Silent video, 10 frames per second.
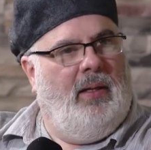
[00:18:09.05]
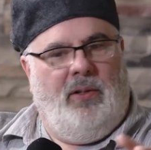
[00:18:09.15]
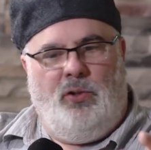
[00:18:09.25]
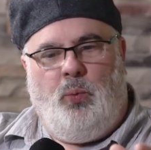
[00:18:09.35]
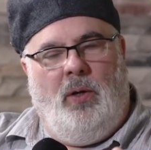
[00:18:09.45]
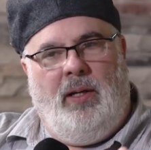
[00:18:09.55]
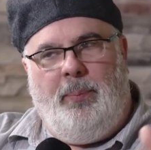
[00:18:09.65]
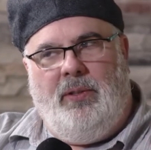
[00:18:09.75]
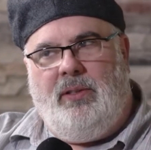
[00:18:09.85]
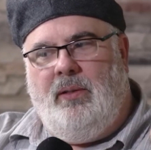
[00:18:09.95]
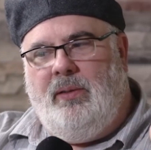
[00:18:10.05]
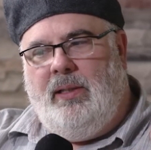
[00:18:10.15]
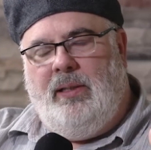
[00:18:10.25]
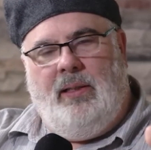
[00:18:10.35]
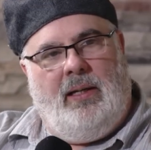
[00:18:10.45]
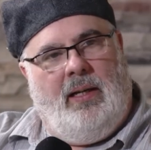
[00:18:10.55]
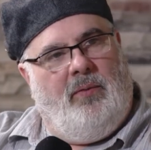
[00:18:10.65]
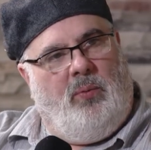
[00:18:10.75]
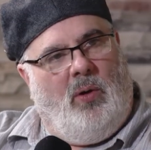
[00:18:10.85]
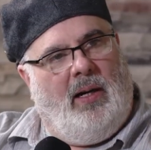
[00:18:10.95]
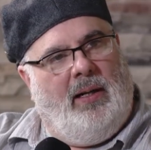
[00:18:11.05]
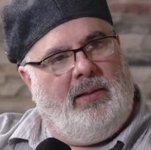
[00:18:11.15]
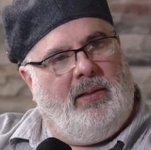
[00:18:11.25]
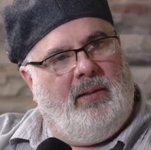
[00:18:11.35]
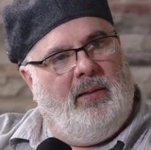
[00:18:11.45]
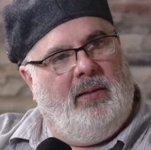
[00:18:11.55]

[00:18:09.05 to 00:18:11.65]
there's one episode in it that I've watched